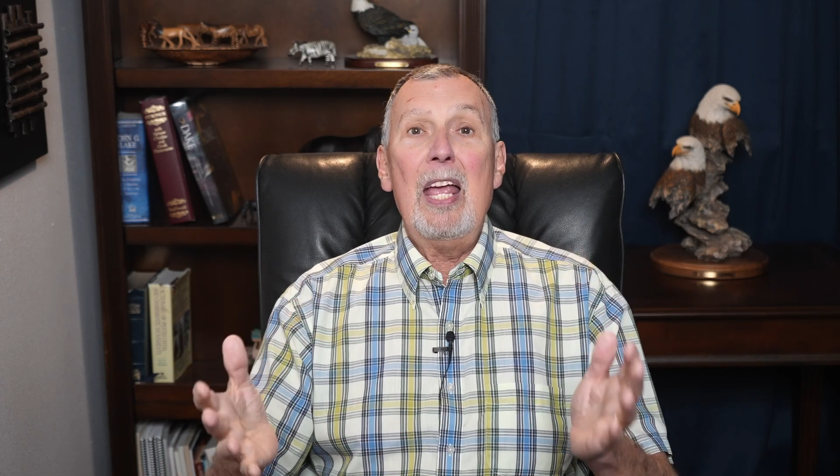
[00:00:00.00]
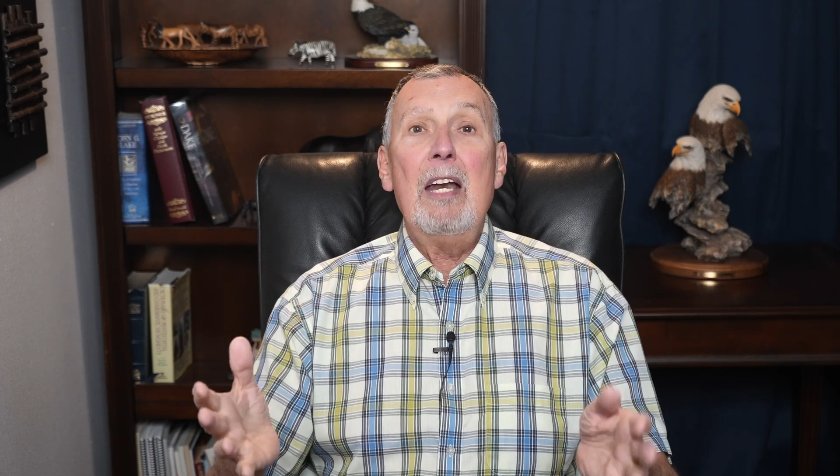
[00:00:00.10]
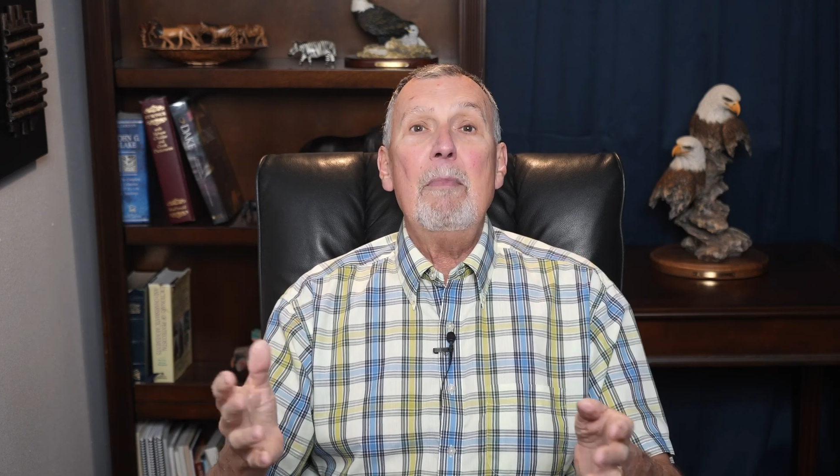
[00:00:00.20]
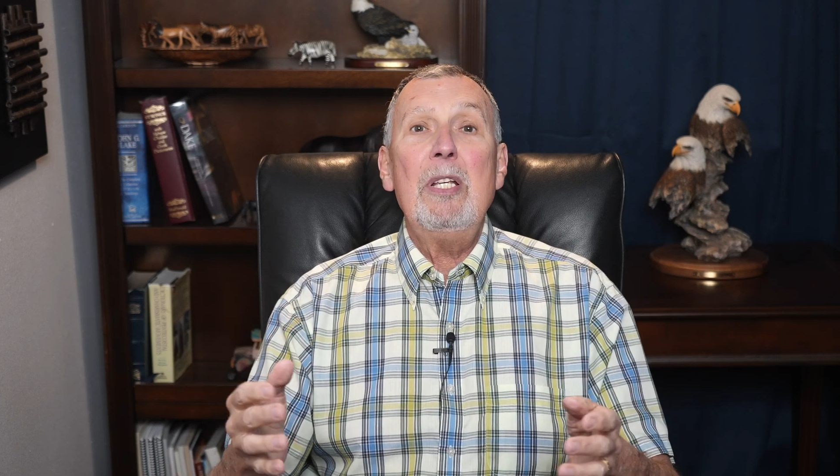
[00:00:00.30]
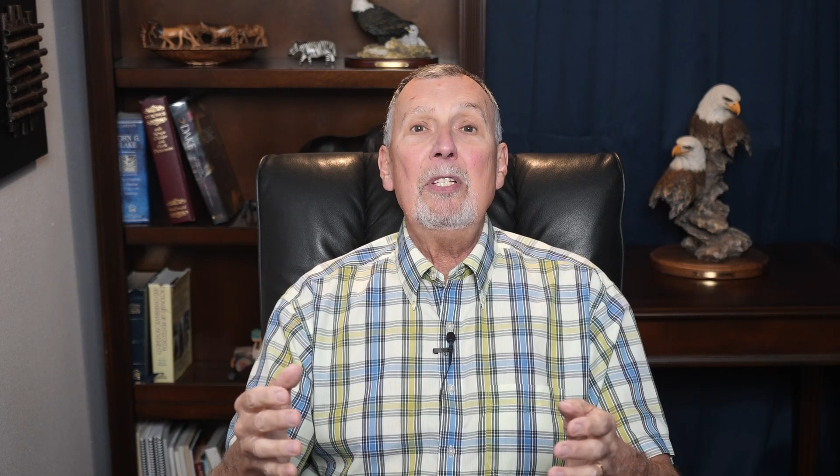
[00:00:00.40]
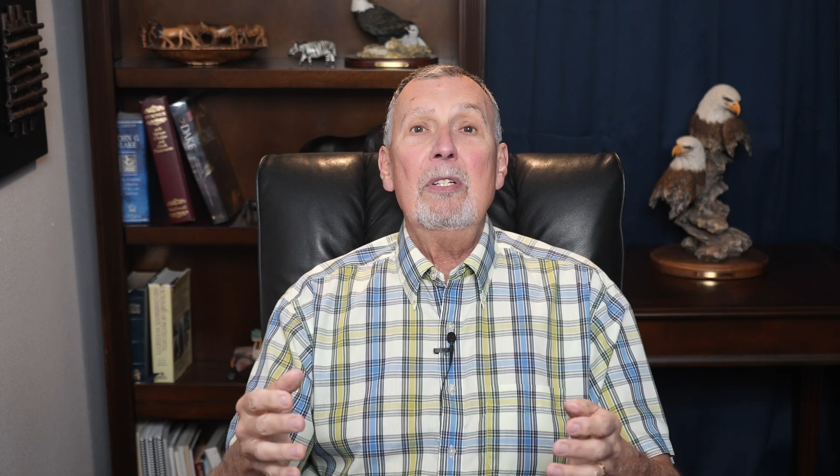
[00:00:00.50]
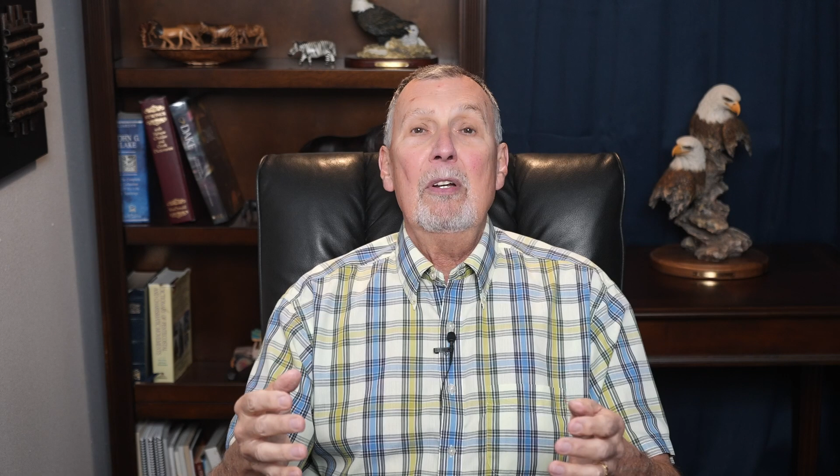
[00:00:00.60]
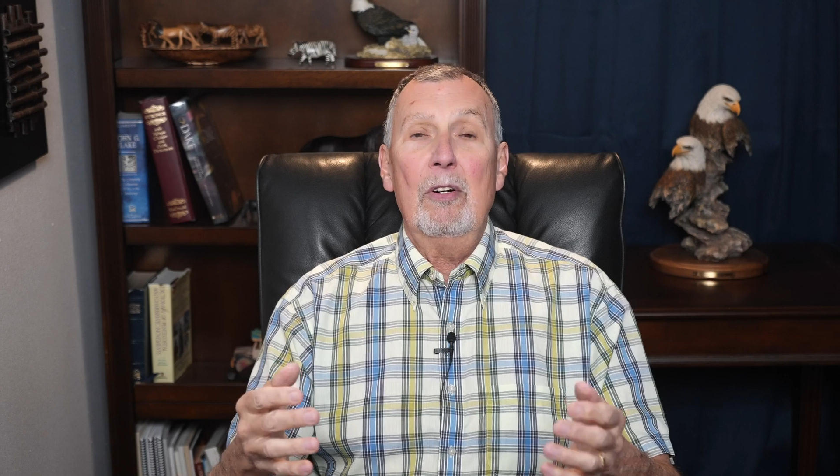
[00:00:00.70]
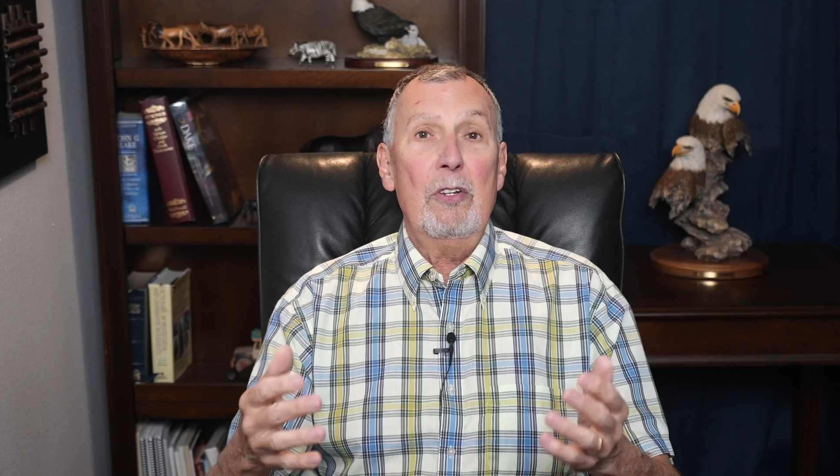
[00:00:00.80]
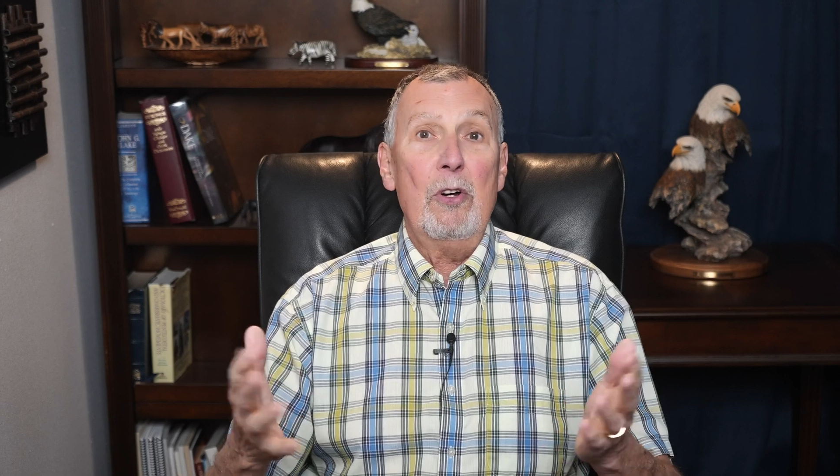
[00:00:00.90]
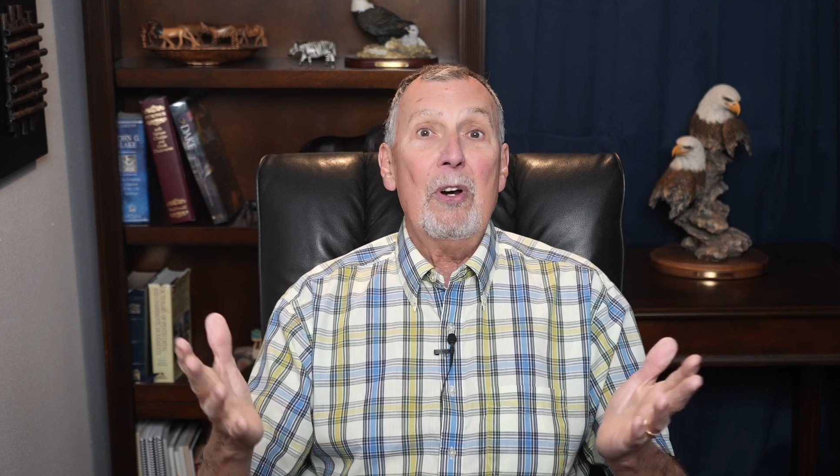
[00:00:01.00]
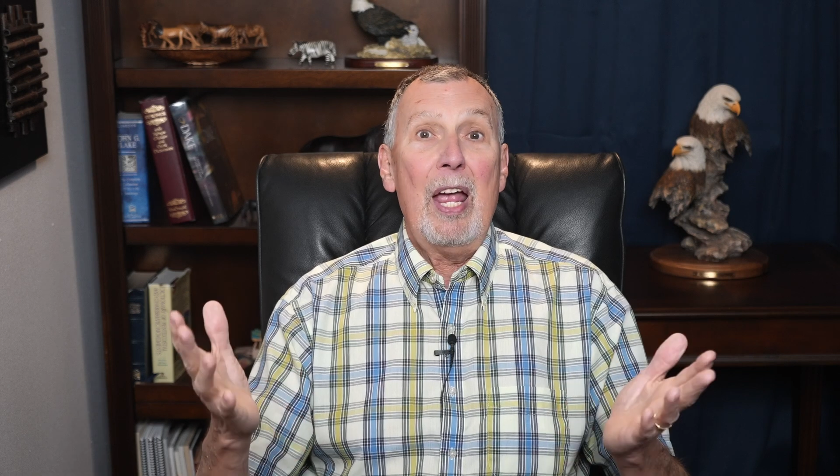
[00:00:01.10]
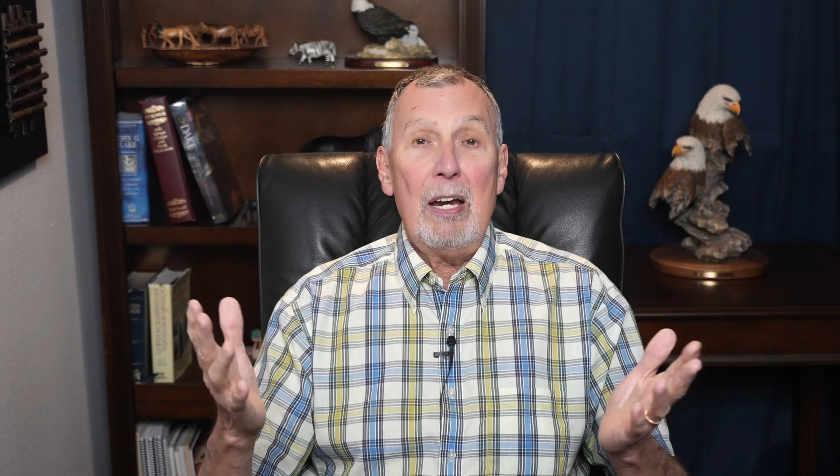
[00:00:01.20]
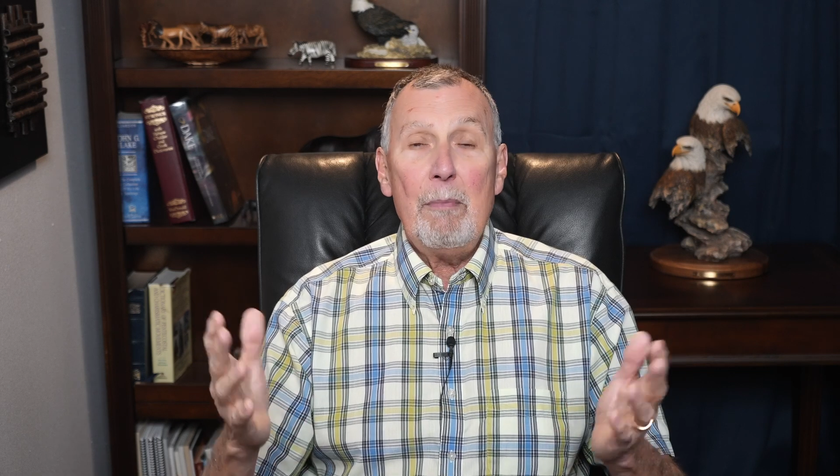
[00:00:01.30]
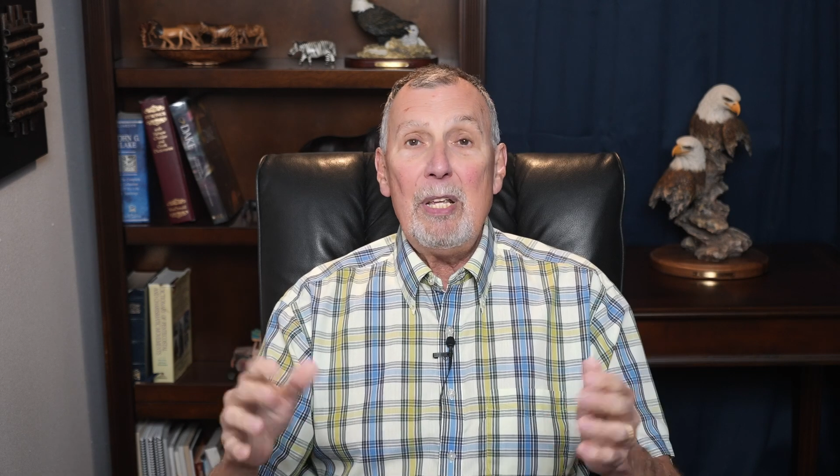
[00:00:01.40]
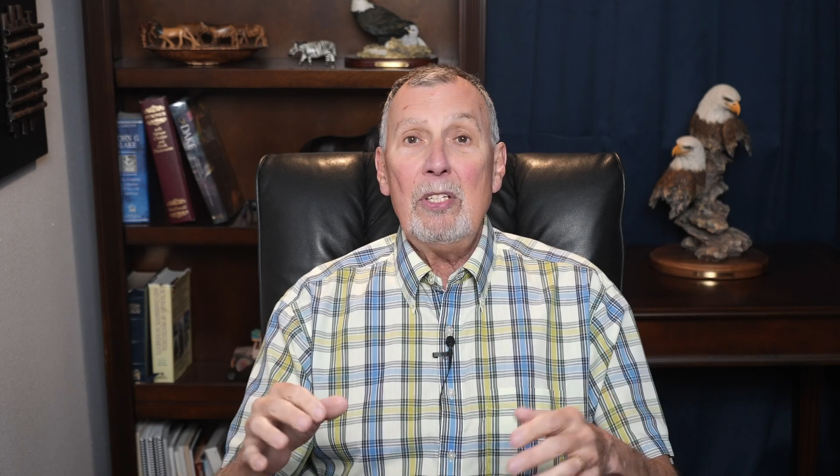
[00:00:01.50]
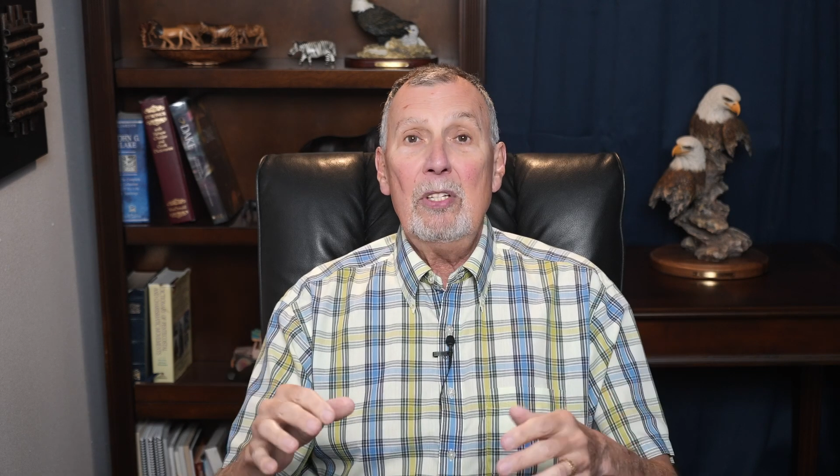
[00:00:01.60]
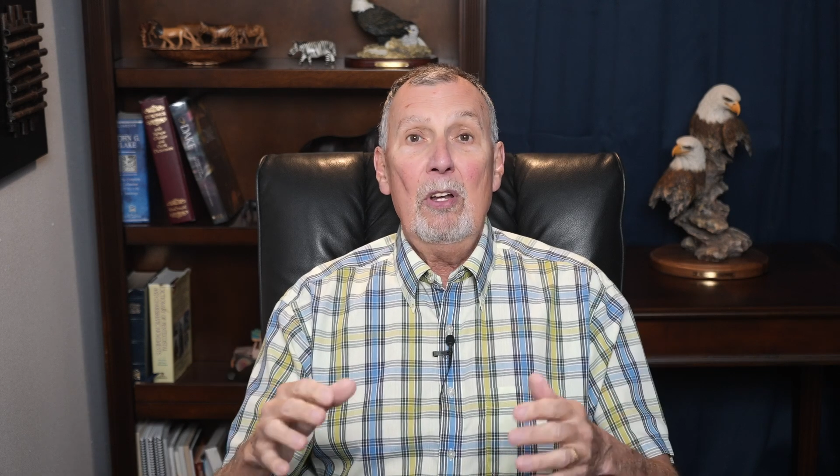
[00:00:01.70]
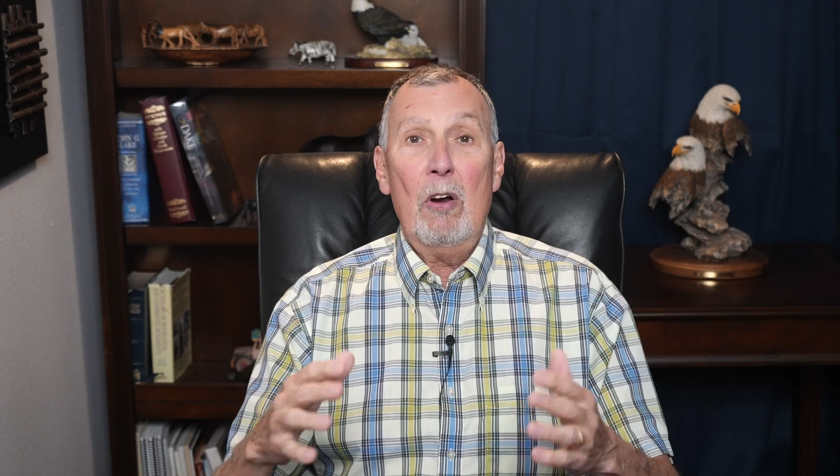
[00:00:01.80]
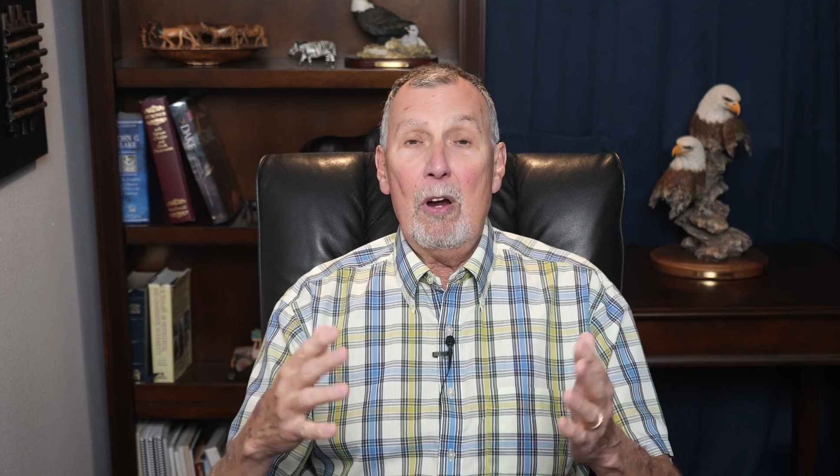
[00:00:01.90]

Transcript: enemies or your enemies